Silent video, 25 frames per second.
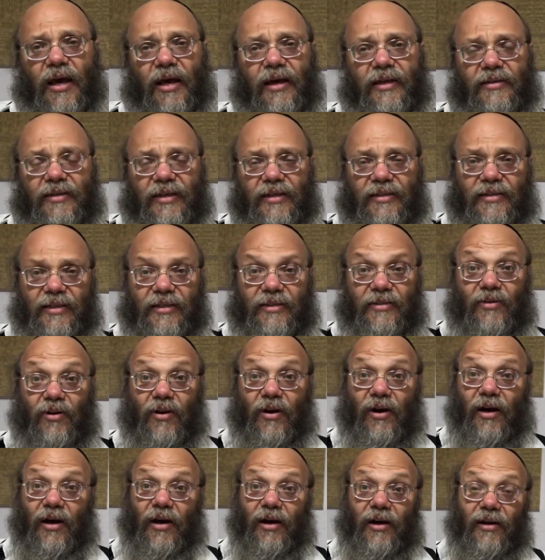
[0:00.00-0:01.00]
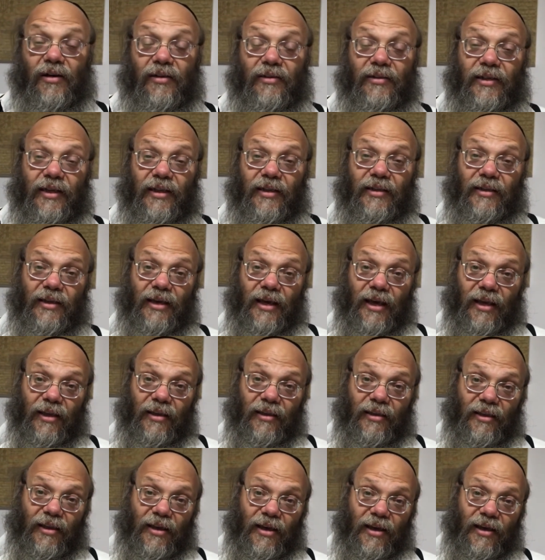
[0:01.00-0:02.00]
Says the Zohar, that
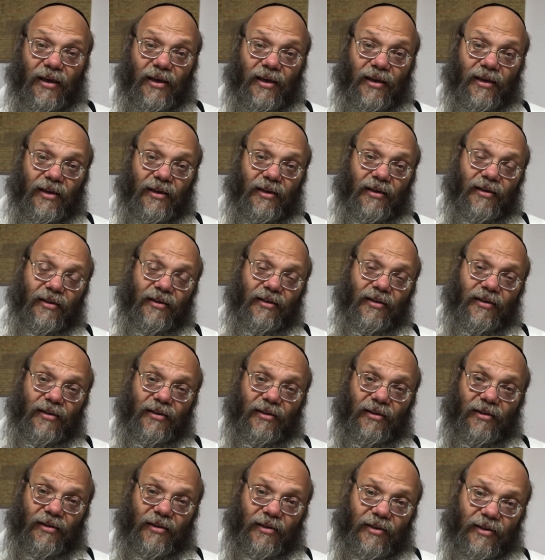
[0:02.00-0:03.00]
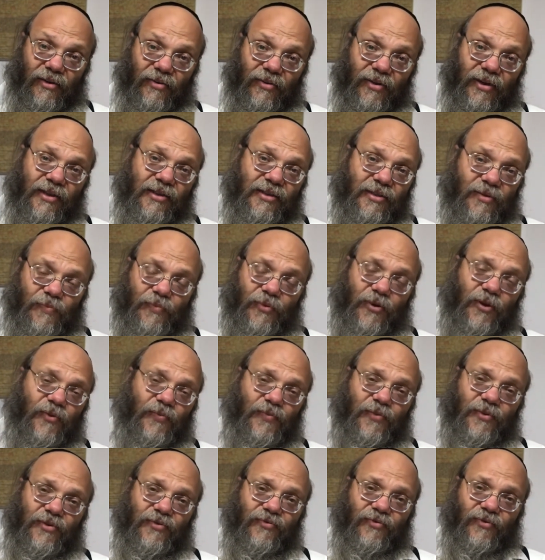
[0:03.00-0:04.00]
eighth day, there is a
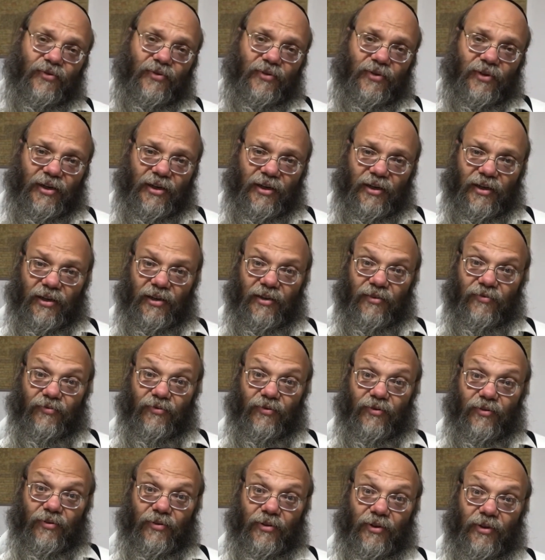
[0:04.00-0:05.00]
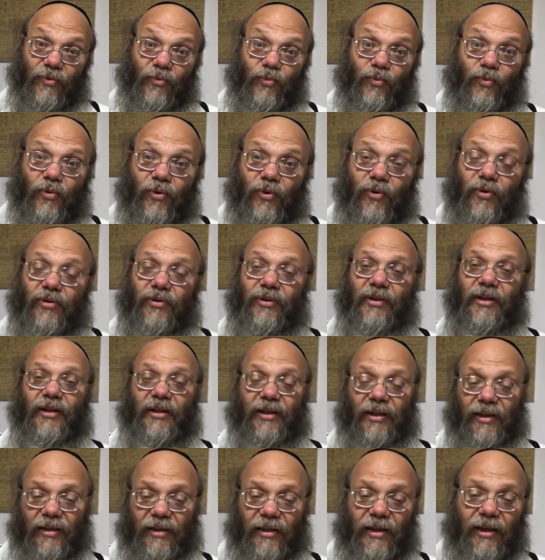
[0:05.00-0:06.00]
purpose for the work that
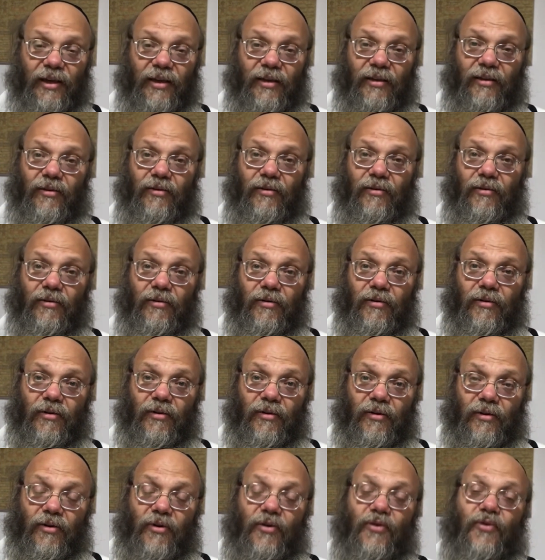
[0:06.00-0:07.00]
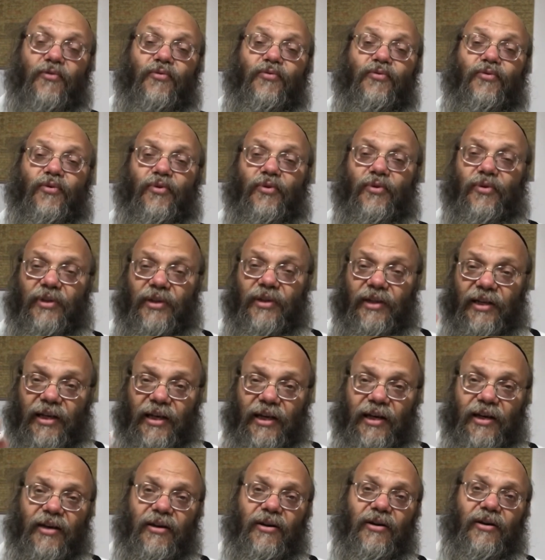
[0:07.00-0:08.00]
they did, for
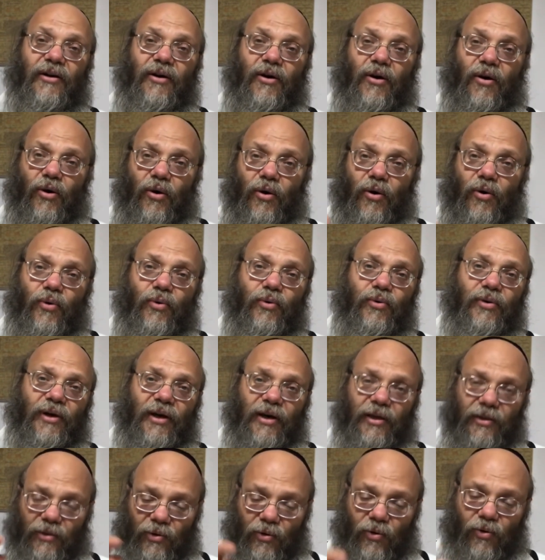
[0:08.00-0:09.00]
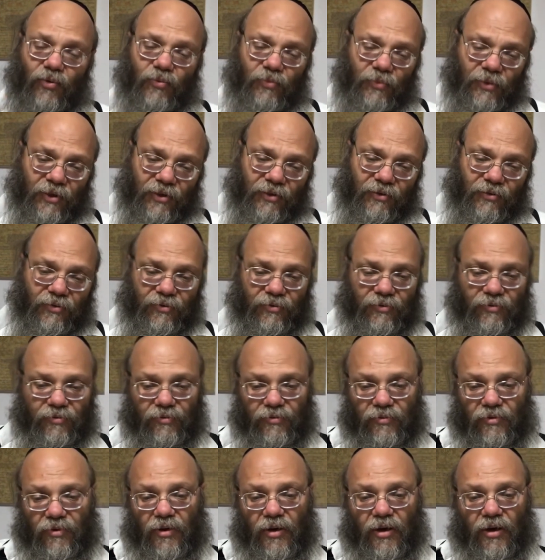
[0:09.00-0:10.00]
their own atonement.
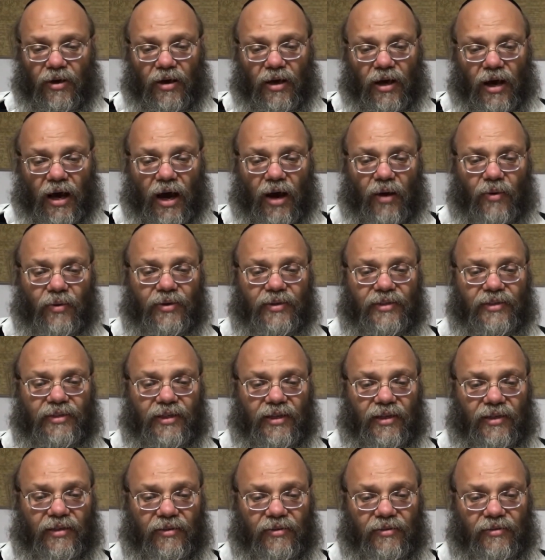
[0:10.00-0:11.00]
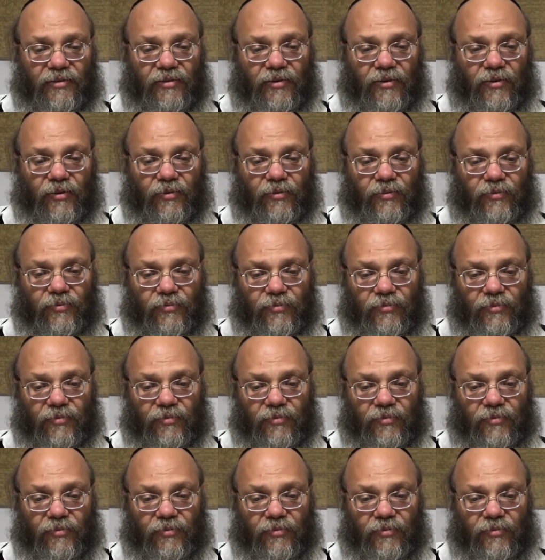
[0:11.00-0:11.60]
How is that so?